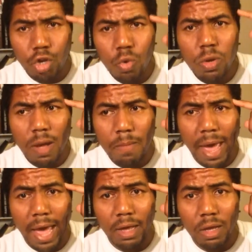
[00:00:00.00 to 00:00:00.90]
do come
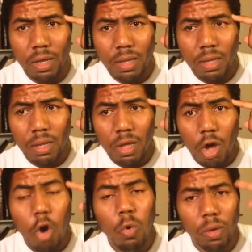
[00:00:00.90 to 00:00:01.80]
back,
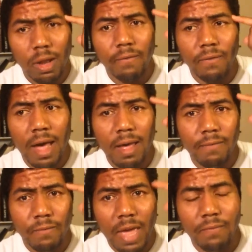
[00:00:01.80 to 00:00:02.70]
who will I
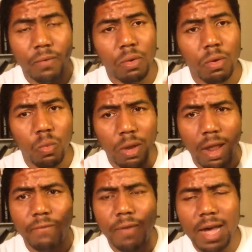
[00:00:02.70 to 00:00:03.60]
find faithful? Will
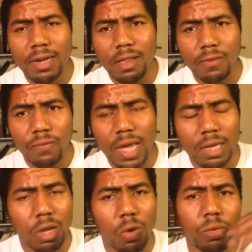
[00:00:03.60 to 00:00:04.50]
I find this
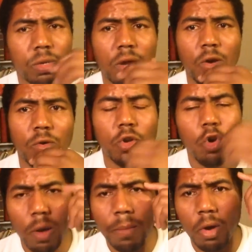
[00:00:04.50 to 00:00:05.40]
faith on the earth?
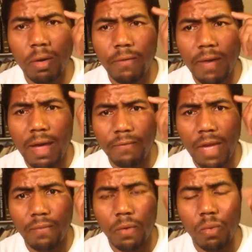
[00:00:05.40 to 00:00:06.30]
Who am I going to find
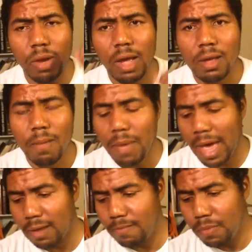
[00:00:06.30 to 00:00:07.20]
faithful when I come
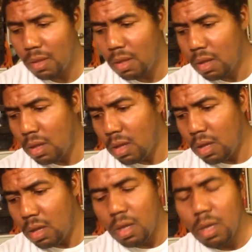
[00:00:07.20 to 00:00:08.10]
back?
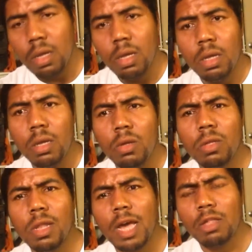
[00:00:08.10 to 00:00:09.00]
This is
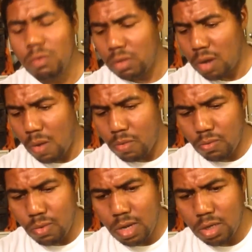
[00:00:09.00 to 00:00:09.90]
the last scripture I want to
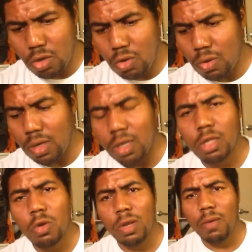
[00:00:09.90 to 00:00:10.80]
read to you. And this is
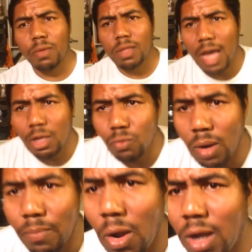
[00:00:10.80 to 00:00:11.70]
going to emphasize what
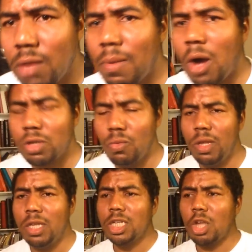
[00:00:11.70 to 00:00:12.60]
I'm talking about to
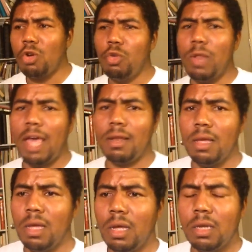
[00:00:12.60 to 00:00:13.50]
really show you that
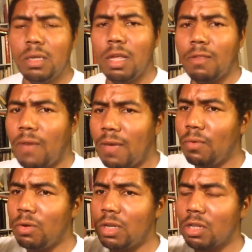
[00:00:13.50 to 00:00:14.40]
this
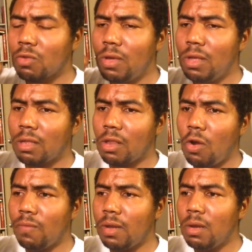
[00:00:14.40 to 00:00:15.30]
faithful and discreet
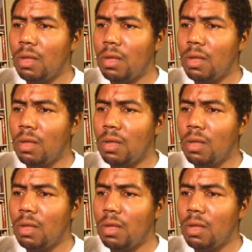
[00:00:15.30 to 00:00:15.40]
servant